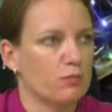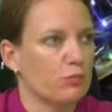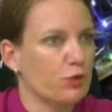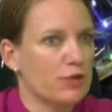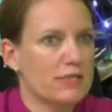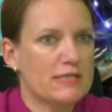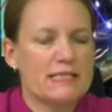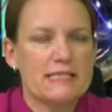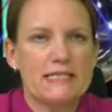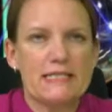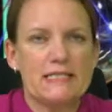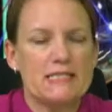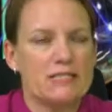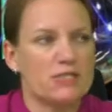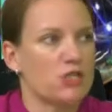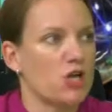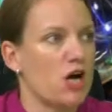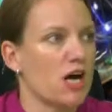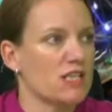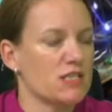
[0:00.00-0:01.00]
printers
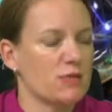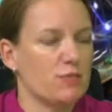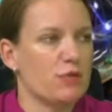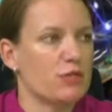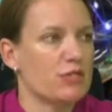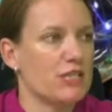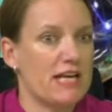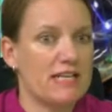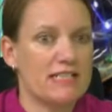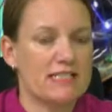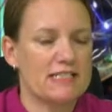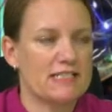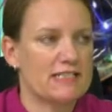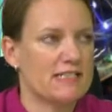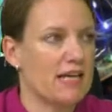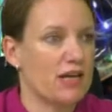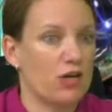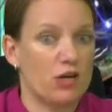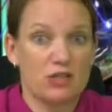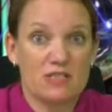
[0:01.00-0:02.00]
and data projectors
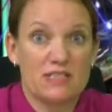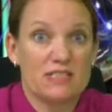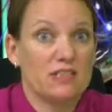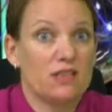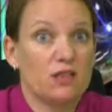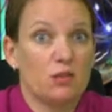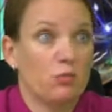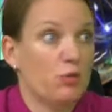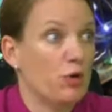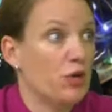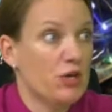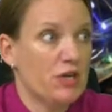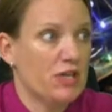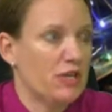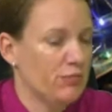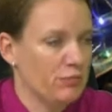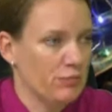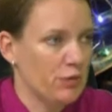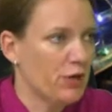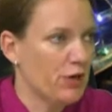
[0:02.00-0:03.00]
that are still
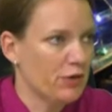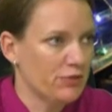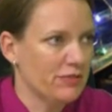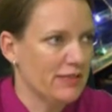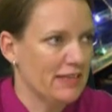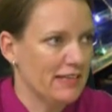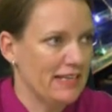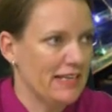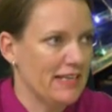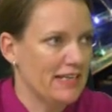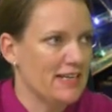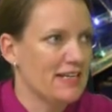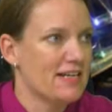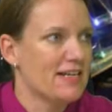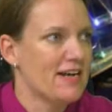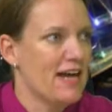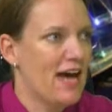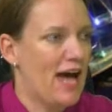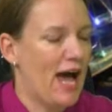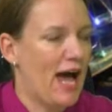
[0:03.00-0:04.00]
working perfectly,
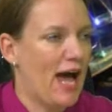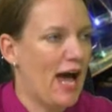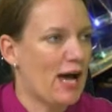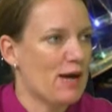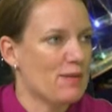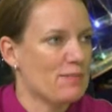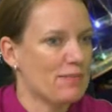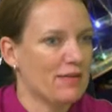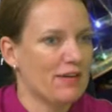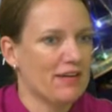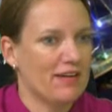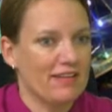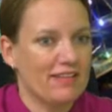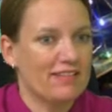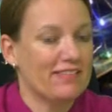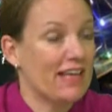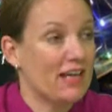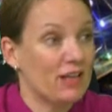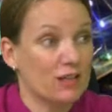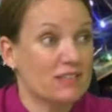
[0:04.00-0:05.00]

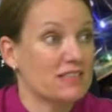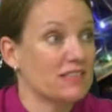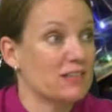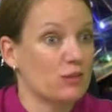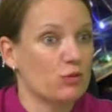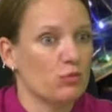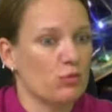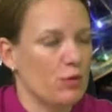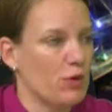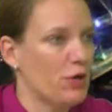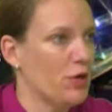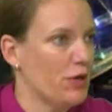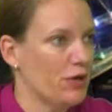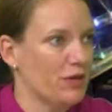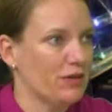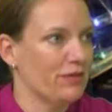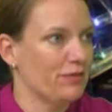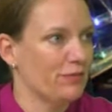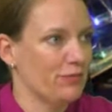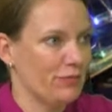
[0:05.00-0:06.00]
they'll still
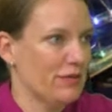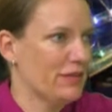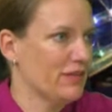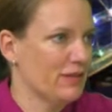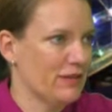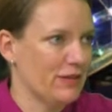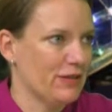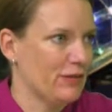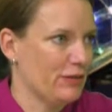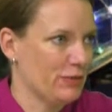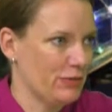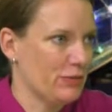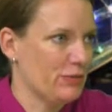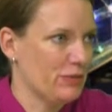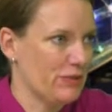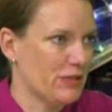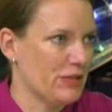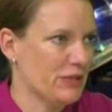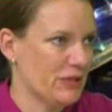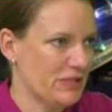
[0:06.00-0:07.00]
work with the
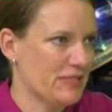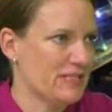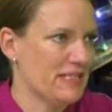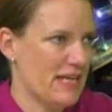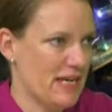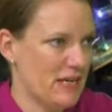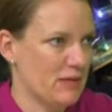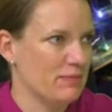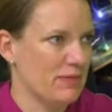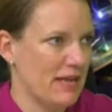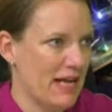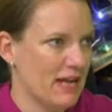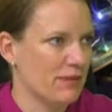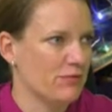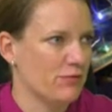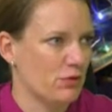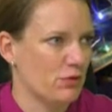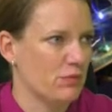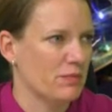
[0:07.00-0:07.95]
Windows 10 platform.